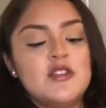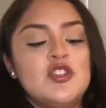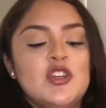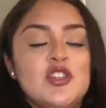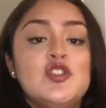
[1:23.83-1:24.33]

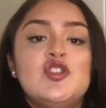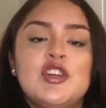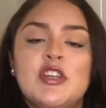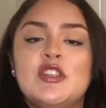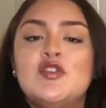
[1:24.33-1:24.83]
starts to
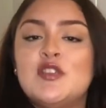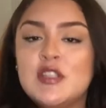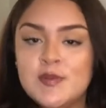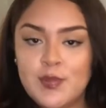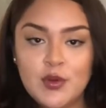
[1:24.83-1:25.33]
turn into
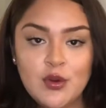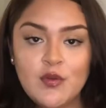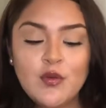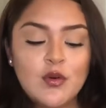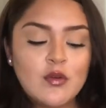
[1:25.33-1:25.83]
this
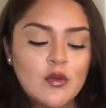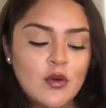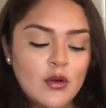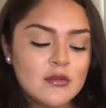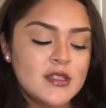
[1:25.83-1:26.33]
beautiful
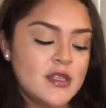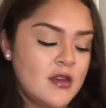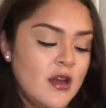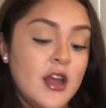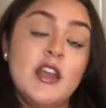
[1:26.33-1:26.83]
golden
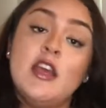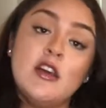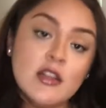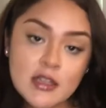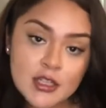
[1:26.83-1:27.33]
honey
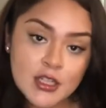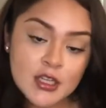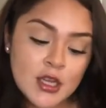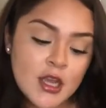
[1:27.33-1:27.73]
color.